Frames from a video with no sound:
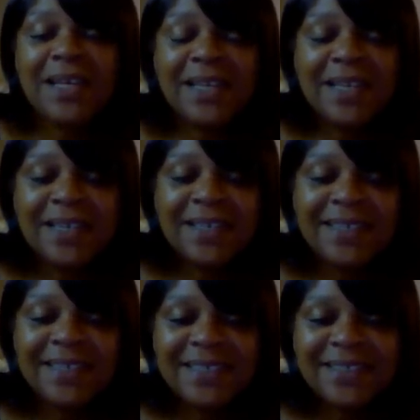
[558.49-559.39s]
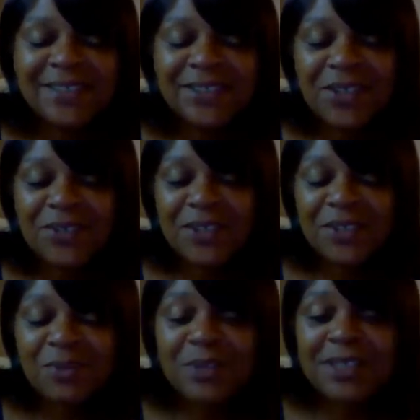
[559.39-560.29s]
And so
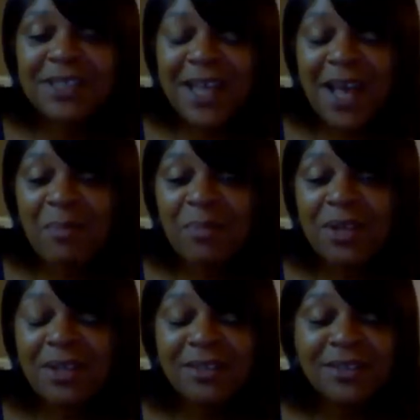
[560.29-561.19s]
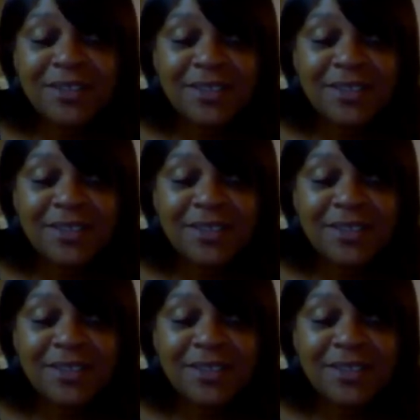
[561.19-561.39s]
this one did happen.